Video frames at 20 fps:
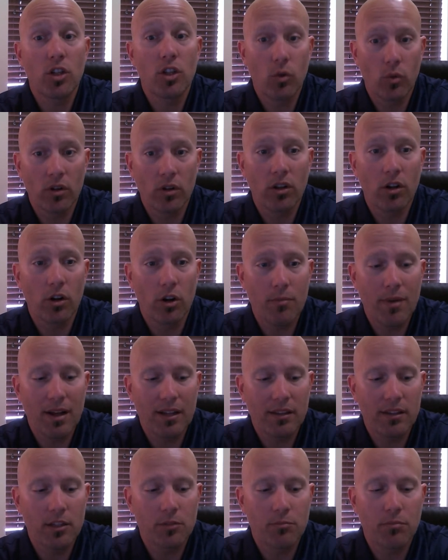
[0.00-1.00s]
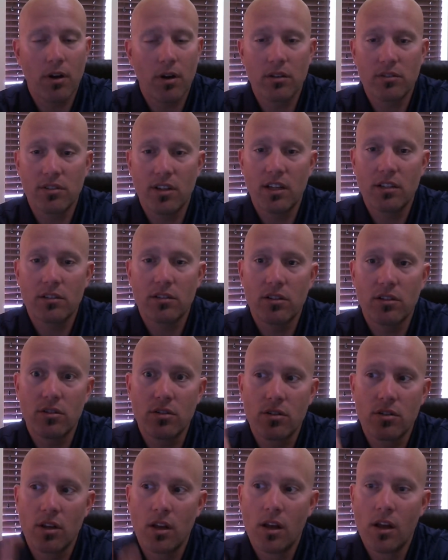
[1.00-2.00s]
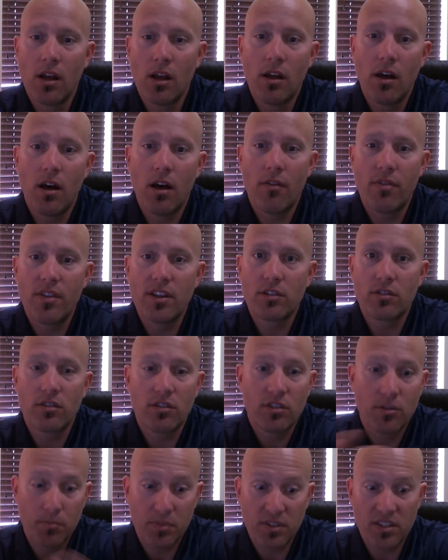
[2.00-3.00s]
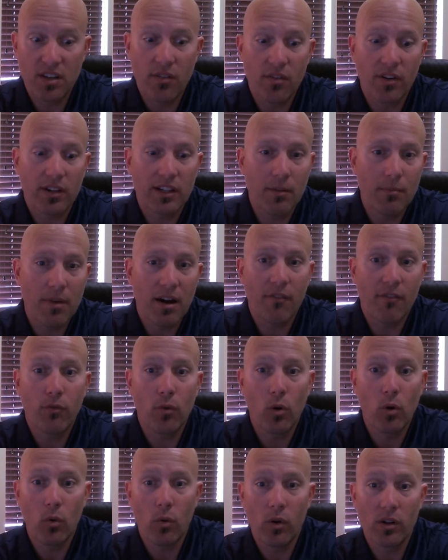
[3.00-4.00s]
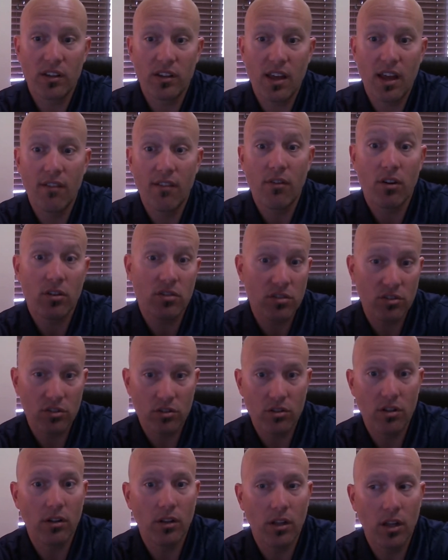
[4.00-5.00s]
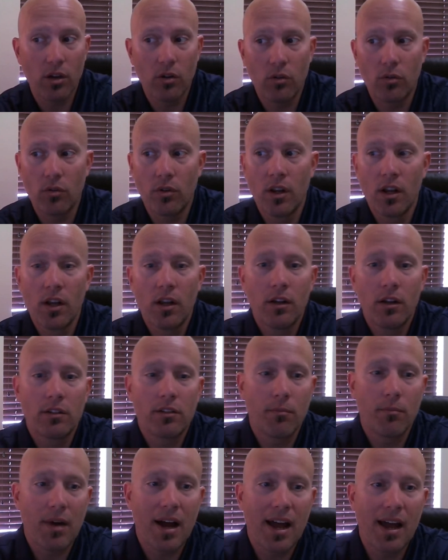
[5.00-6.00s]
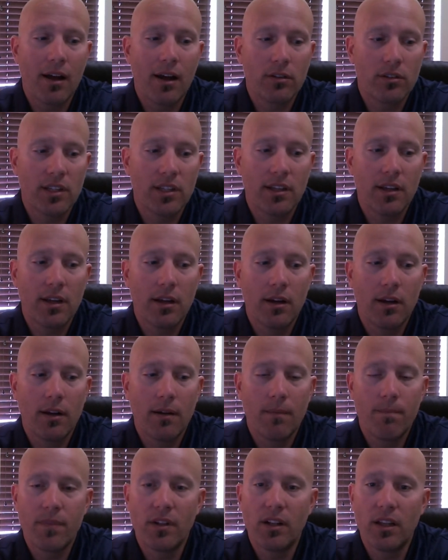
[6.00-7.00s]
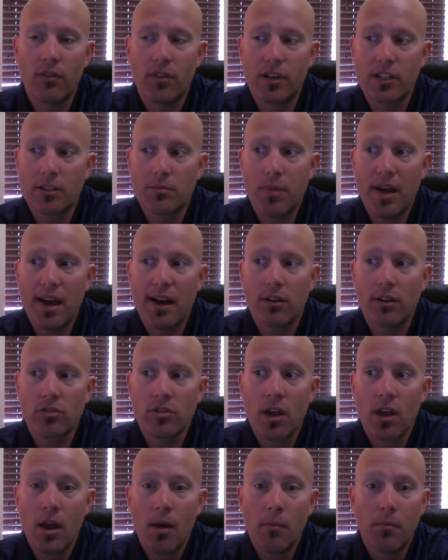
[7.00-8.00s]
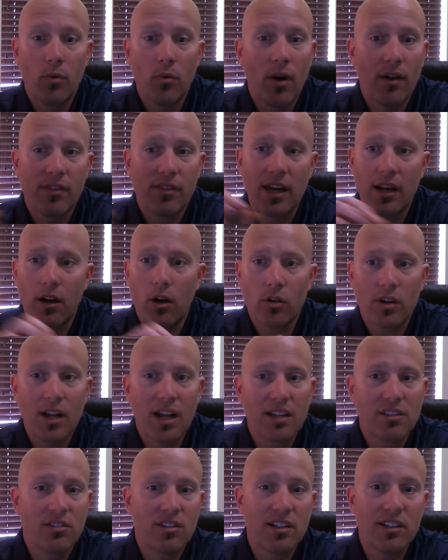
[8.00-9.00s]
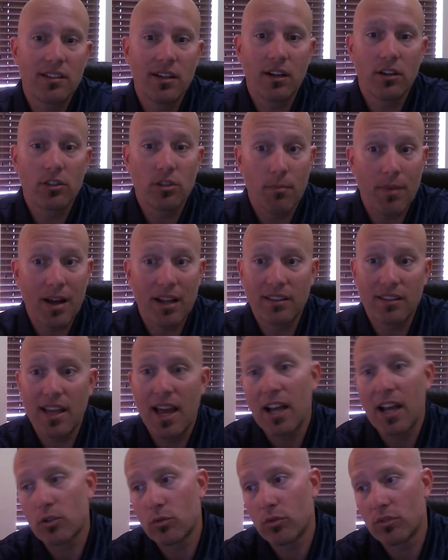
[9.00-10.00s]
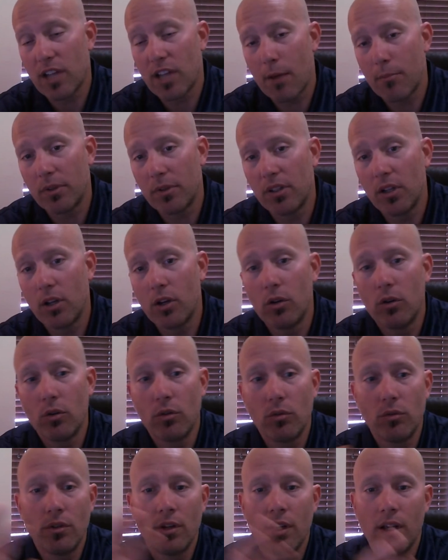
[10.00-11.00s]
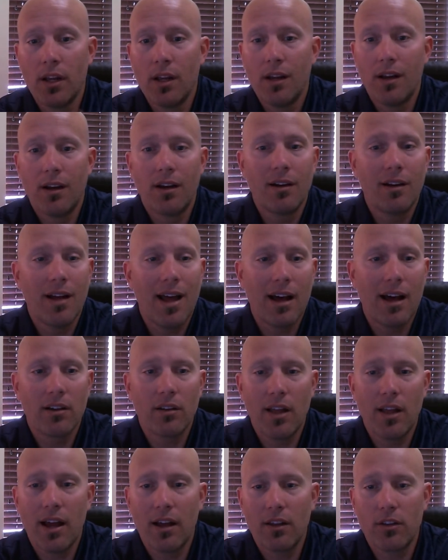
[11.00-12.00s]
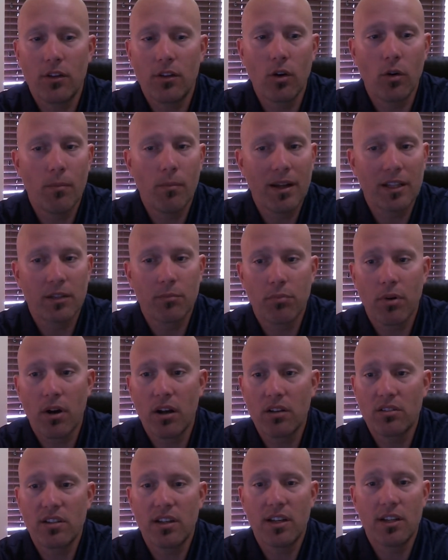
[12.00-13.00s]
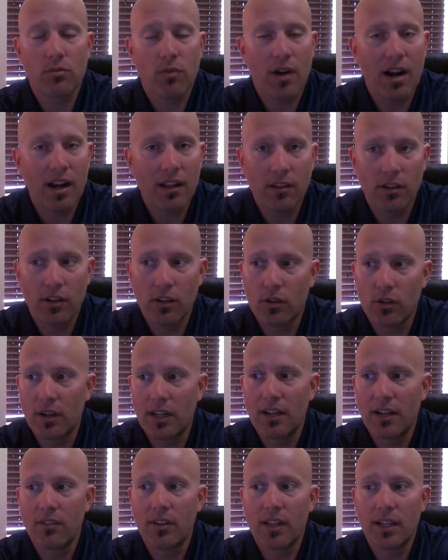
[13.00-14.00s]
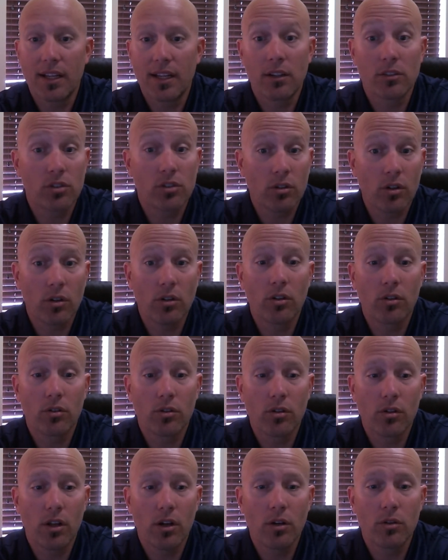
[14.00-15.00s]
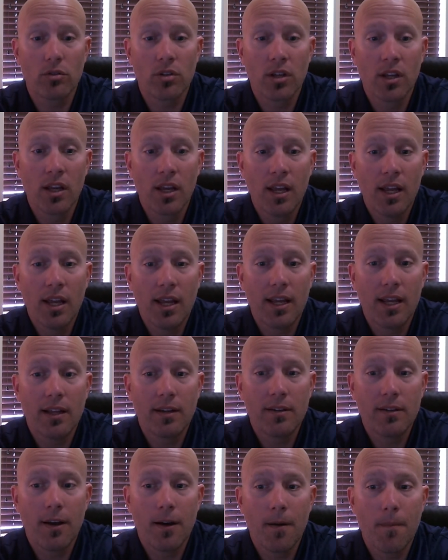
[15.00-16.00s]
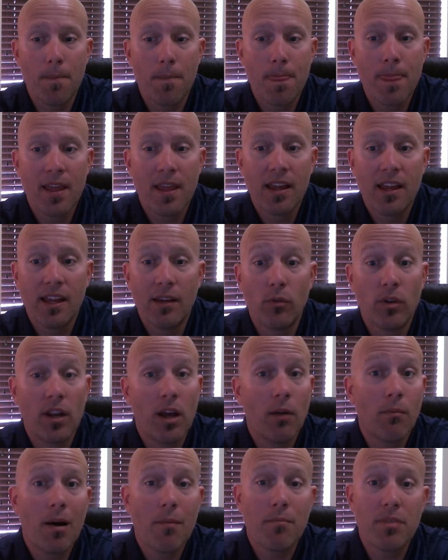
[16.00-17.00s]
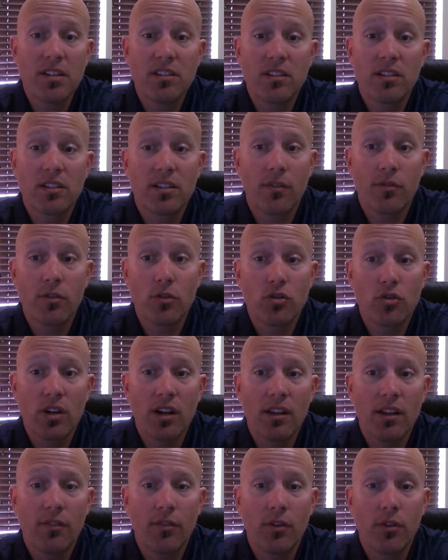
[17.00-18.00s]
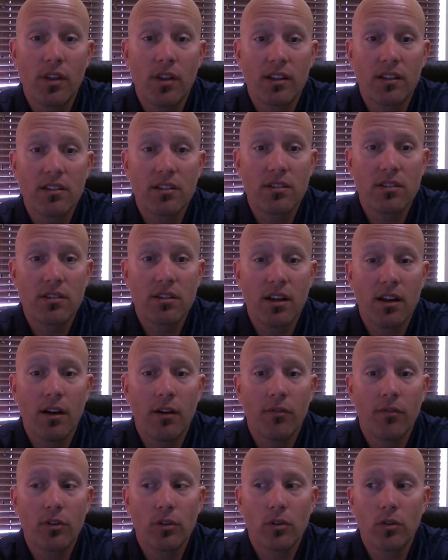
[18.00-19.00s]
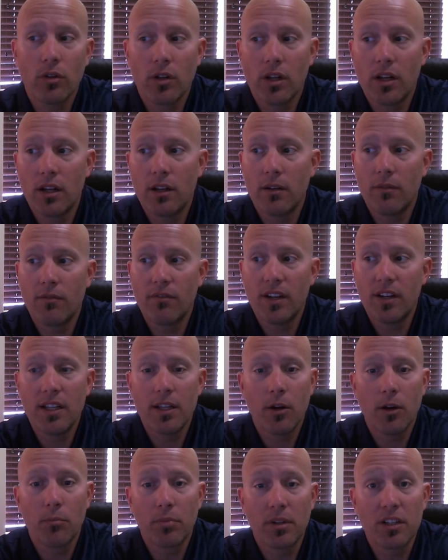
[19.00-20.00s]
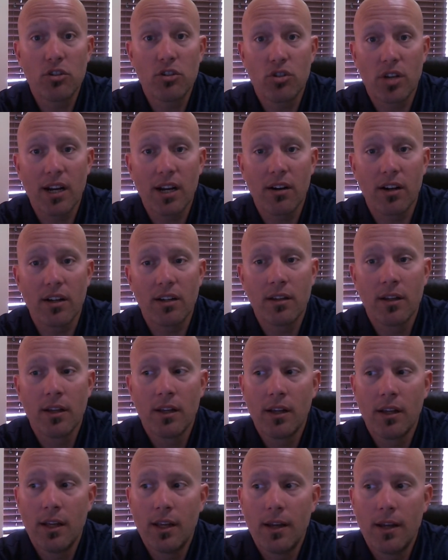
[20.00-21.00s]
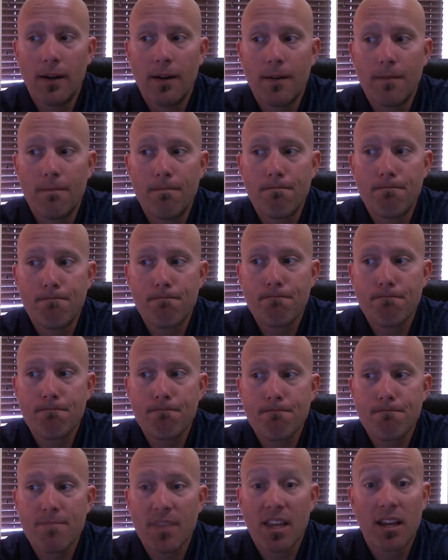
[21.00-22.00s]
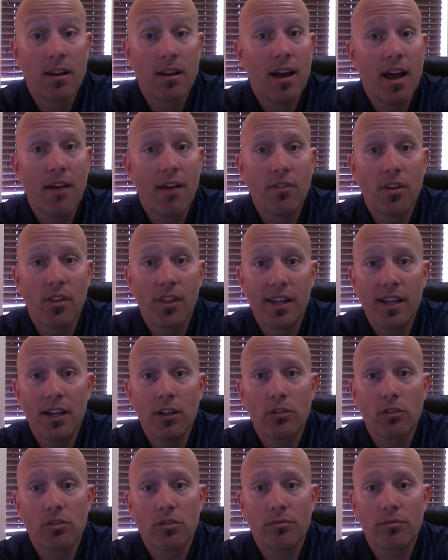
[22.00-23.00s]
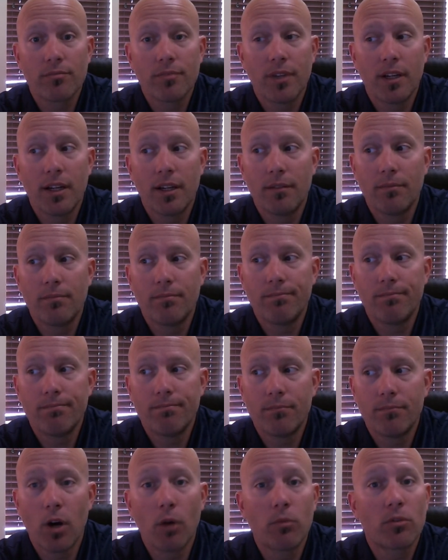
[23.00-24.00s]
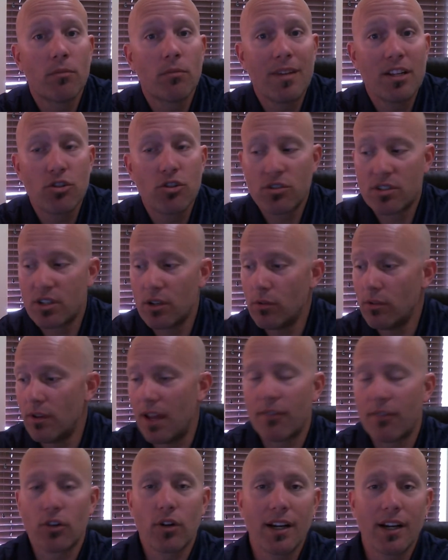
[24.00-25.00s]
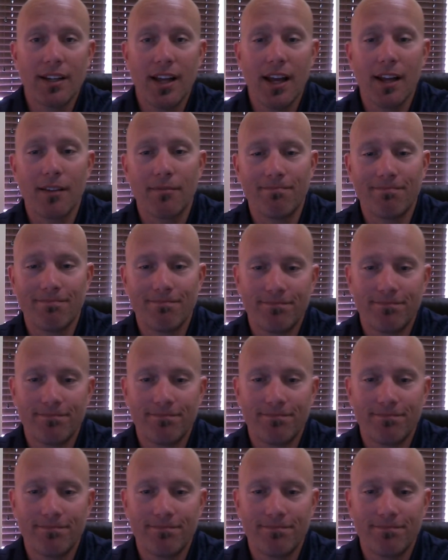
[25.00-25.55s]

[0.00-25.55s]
you want to learn about this process because uh, this is specifically about 401k versus the loan to buy out the uh, the leaving spouse. I've got all kinds of details about the actual type of loan, uh, how how you go about the process, writing the decree, and everything else. So go look through those. And um, it would help my business if you share it. If you think this is a helpful uh, video, please share it. Um, have nothing else. Um, hope to meet you soon. Have a great day.